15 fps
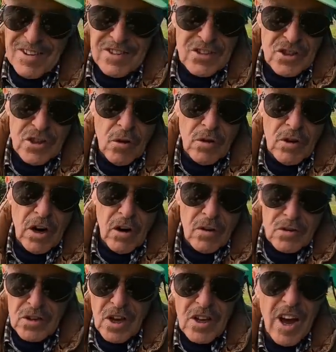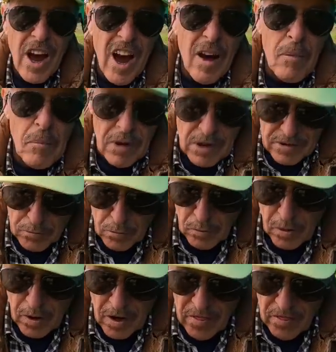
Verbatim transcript: So close, unbelievable.